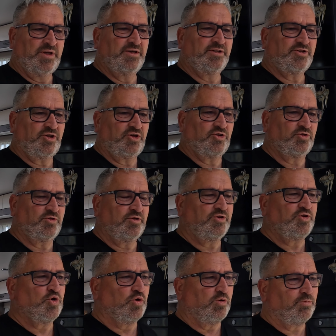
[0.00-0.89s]
So
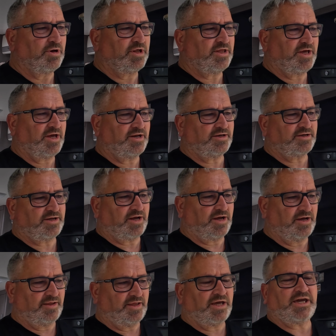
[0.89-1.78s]
normally
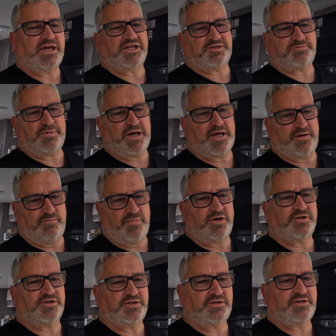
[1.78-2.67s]
that gets me out of
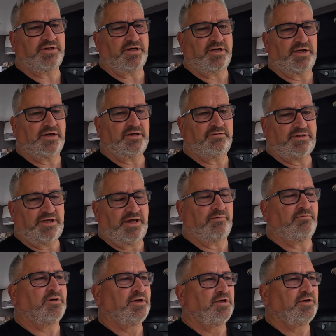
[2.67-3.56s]
most, yeah,
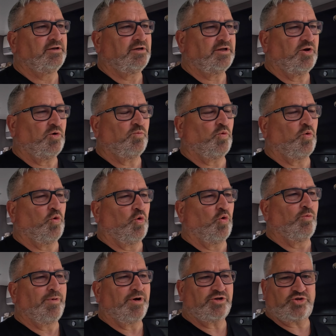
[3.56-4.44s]

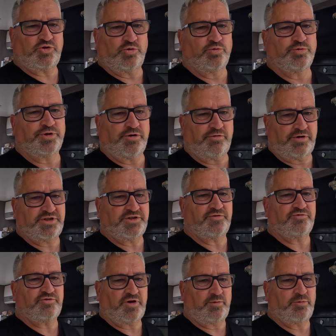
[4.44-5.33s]
almost all degrees
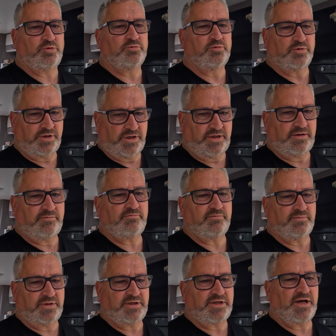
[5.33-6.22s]
of trouble will
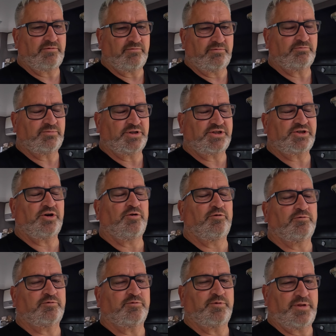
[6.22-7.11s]
be
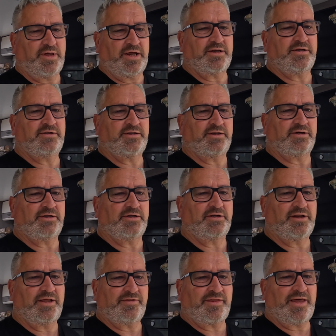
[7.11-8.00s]
solved with
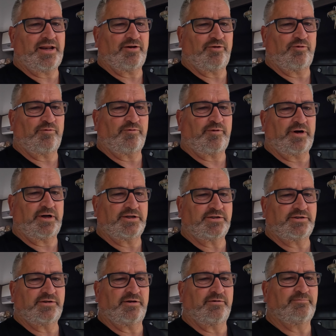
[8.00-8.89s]
that little
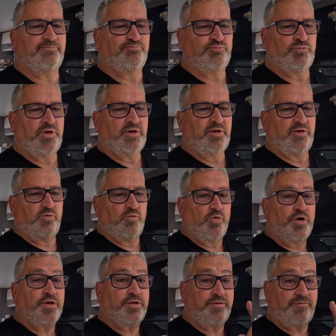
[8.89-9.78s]
phrase. So
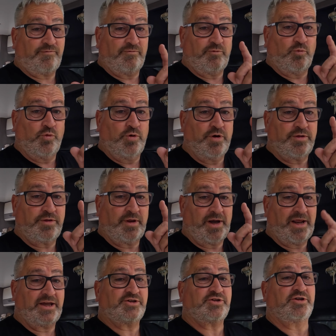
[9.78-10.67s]
worth
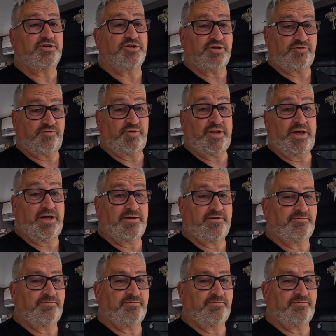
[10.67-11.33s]
Alexa just for that.